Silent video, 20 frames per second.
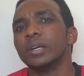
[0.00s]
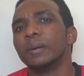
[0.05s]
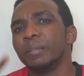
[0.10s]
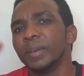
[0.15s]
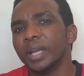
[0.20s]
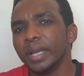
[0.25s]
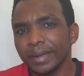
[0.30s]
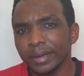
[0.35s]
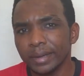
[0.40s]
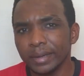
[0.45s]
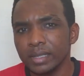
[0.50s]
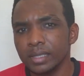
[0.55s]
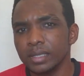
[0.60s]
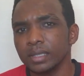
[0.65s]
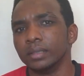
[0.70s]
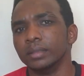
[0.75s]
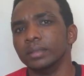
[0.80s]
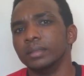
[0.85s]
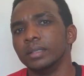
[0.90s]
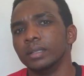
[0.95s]
up
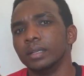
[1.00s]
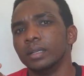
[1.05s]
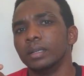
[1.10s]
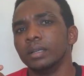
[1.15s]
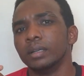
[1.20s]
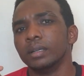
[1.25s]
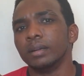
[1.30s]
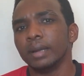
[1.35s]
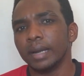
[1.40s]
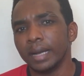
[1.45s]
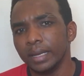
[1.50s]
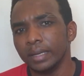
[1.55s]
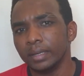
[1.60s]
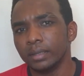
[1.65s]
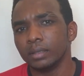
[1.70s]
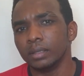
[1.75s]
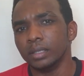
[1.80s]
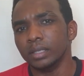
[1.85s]
energy, right?